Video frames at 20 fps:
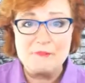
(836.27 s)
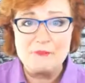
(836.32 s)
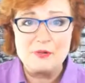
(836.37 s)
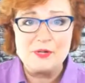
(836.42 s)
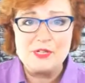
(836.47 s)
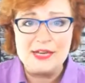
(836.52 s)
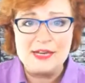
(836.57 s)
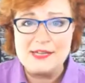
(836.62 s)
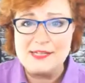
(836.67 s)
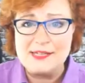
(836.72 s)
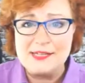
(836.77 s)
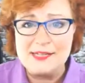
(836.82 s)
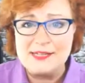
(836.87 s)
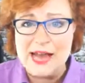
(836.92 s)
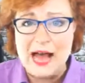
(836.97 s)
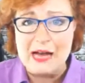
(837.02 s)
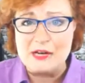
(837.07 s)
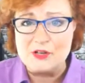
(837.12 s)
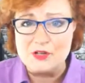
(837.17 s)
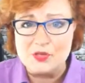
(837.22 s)
Pretend it's a
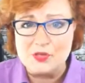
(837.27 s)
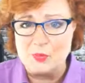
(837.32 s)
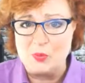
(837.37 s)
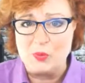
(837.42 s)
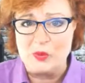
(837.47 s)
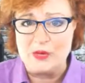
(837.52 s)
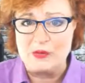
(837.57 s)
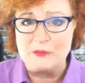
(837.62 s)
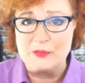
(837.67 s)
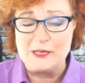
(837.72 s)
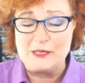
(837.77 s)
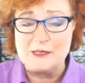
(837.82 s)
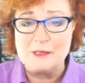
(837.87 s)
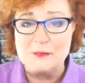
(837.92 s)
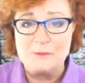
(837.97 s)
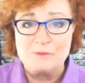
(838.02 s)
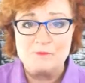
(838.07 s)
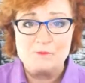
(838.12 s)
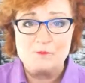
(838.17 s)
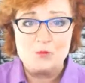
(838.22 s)
doctor's
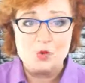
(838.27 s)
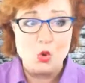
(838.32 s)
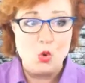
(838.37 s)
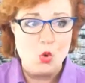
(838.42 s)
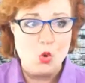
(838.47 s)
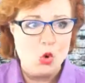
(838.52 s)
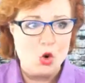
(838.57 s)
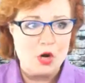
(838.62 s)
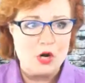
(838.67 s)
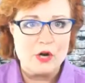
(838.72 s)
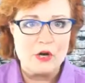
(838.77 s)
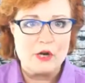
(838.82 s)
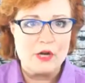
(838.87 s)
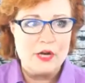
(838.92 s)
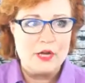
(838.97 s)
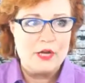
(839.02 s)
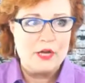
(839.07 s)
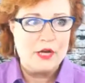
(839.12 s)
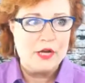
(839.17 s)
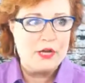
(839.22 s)
appointment or
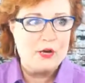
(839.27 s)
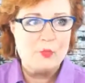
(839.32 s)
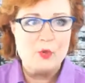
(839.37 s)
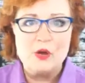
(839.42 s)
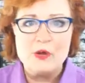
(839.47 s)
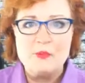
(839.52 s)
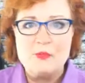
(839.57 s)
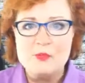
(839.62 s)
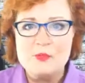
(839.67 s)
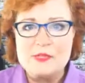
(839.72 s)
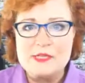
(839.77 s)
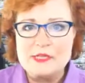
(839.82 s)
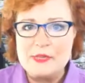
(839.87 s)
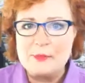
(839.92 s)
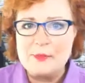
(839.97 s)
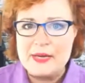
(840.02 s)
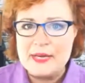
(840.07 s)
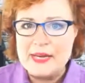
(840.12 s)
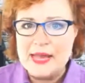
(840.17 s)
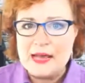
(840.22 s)
an appointment with
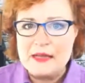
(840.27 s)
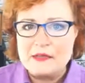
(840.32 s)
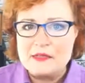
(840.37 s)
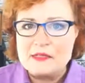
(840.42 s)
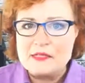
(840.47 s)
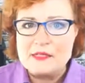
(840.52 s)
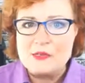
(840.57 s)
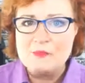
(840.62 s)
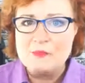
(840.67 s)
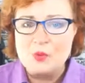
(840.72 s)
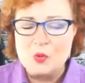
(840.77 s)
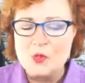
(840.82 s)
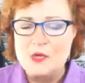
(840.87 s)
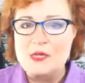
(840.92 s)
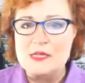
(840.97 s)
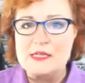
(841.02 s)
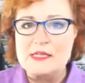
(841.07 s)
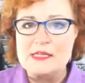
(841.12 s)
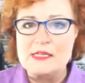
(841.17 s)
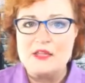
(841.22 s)
somebody else
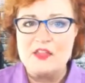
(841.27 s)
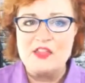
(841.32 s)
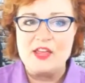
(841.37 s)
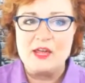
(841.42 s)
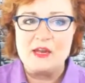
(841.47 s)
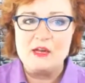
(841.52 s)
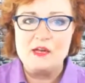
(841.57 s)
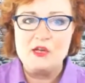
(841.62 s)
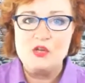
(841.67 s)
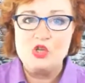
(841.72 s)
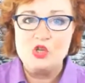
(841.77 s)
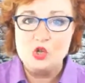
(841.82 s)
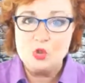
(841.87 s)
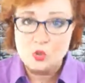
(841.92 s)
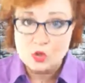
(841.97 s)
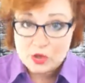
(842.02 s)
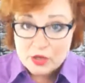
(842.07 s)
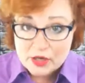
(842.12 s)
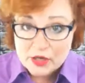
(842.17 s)
important that you are